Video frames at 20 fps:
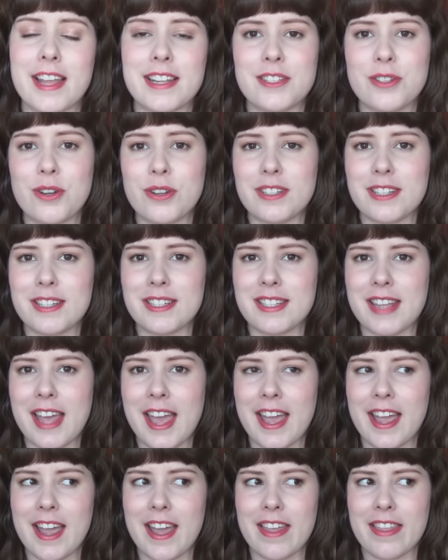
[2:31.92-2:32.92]
That's not to
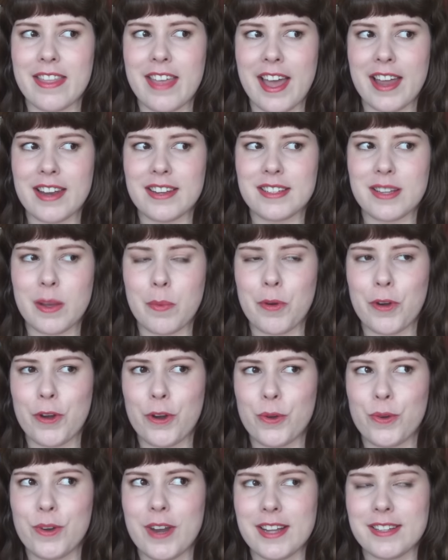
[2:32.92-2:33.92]
say that someone
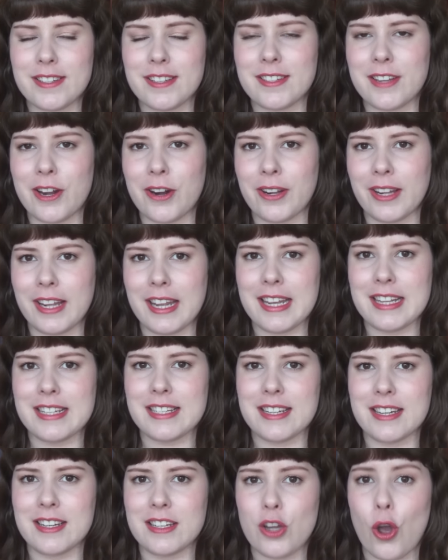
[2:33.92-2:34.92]
who necessarily
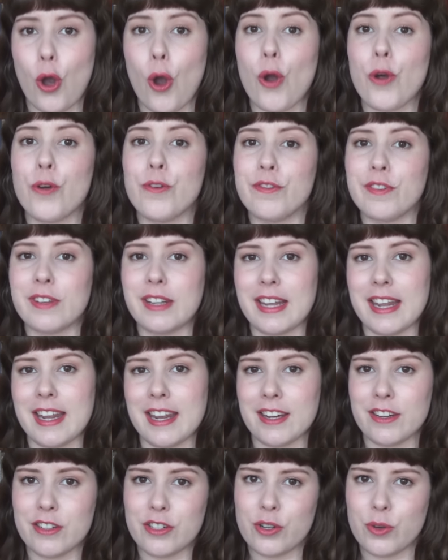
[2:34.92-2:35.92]
isn't overly
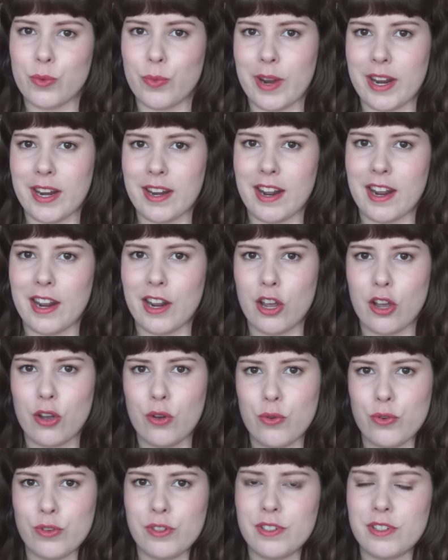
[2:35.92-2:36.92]
into reading
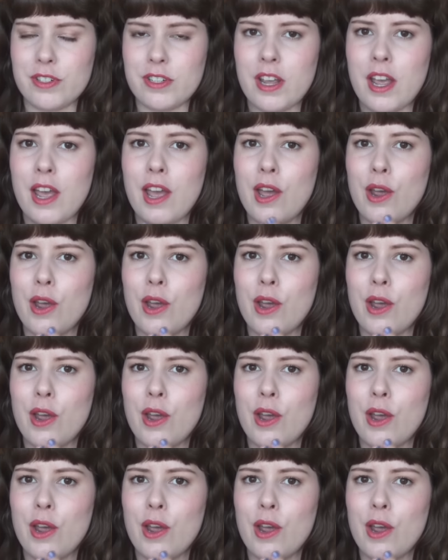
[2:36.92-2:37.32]
couldn't